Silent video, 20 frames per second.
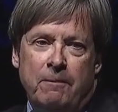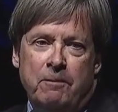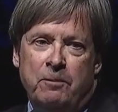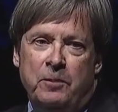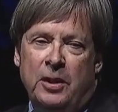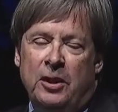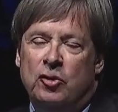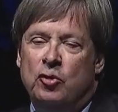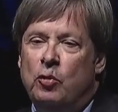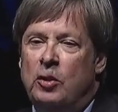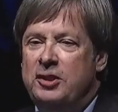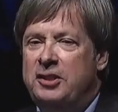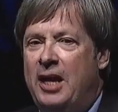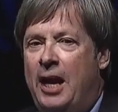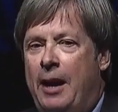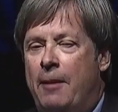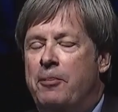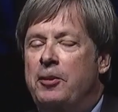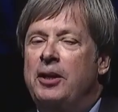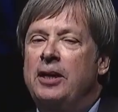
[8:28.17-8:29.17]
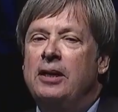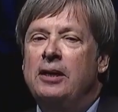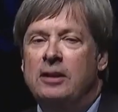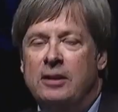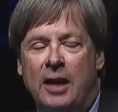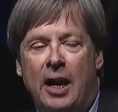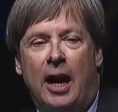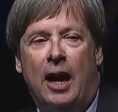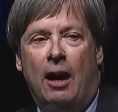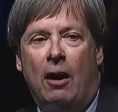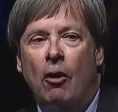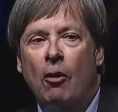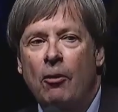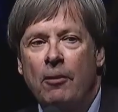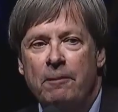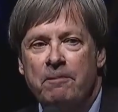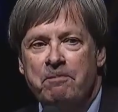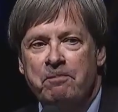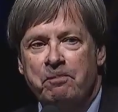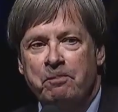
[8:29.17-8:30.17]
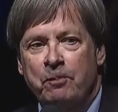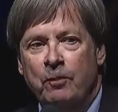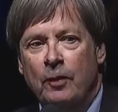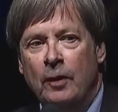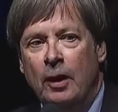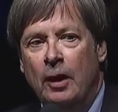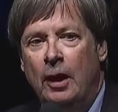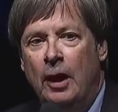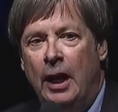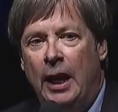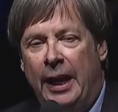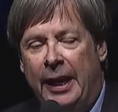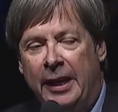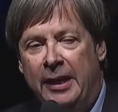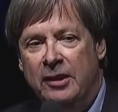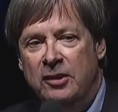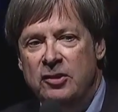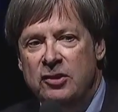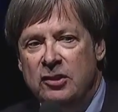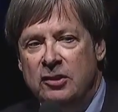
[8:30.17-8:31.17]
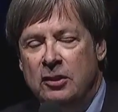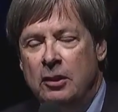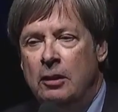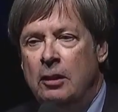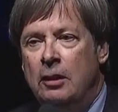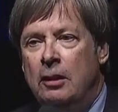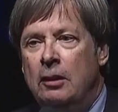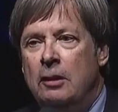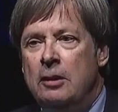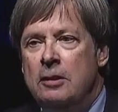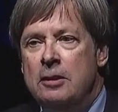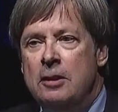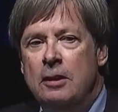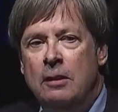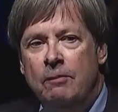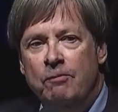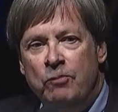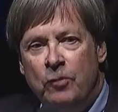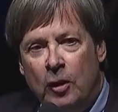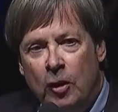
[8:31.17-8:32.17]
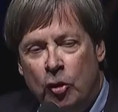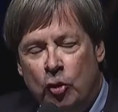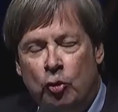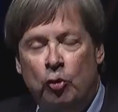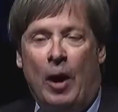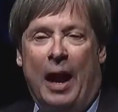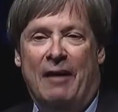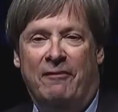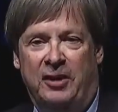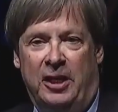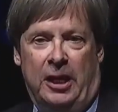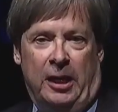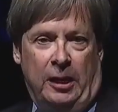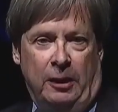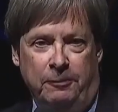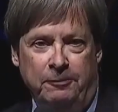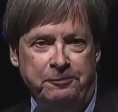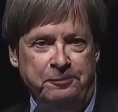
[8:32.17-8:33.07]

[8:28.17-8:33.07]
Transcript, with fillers: because what's happening now is gravity.